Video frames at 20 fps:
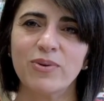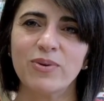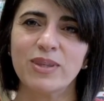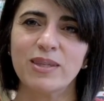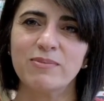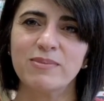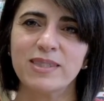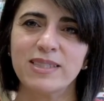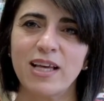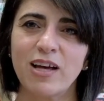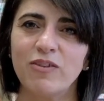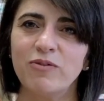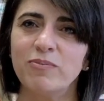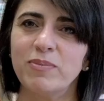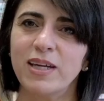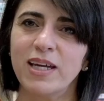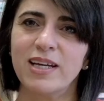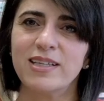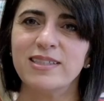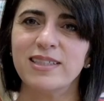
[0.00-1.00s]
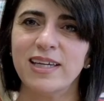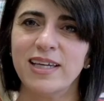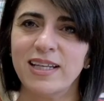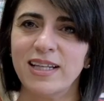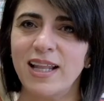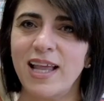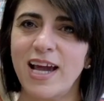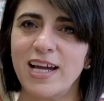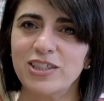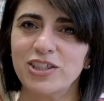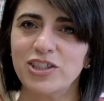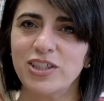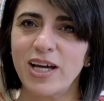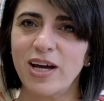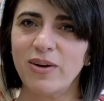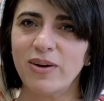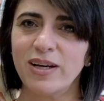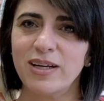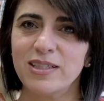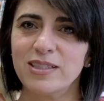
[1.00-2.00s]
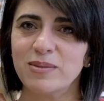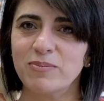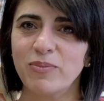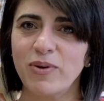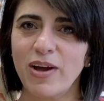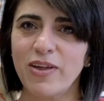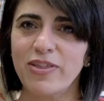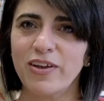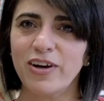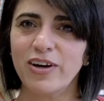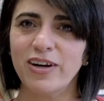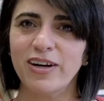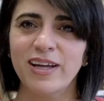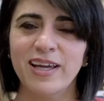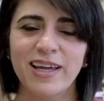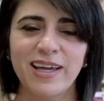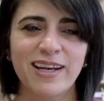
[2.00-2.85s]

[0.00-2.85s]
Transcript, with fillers: with himself because he had lashed out at his brother.